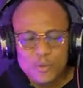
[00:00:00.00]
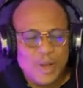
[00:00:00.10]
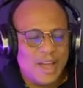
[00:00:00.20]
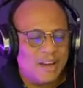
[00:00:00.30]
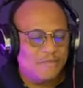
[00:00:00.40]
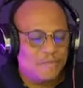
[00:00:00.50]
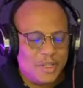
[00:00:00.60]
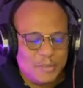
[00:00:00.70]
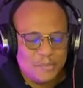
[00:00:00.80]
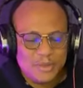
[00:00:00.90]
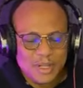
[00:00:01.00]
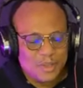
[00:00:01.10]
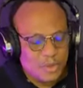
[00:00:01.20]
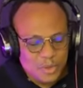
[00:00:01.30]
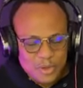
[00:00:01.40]
So we have
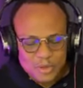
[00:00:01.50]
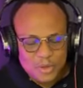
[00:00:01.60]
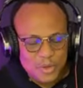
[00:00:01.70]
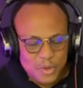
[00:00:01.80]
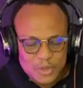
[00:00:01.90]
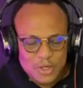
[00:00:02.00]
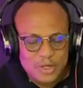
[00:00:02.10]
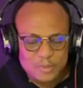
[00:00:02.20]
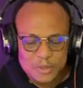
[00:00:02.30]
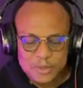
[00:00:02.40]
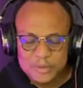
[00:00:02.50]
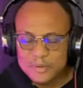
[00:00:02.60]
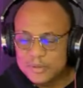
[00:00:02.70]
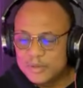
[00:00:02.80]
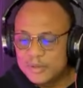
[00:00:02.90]
people that do not know
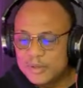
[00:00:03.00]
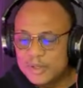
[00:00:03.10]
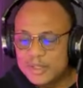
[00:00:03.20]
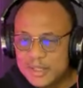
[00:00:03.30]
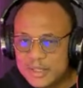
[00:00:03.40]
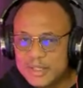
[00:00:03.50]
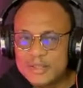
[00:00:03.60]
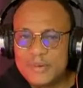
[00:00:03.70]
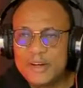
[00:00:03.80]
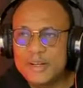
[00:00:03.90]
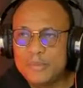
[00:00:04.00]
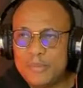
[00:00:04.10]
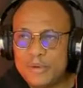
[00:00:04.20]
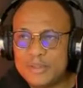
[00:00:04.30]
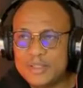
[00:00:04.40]
scripture. This is
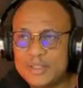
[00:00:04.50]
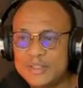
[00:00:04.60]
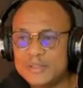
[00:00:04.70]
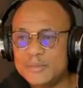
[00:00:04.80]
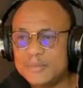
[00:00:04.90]
very important.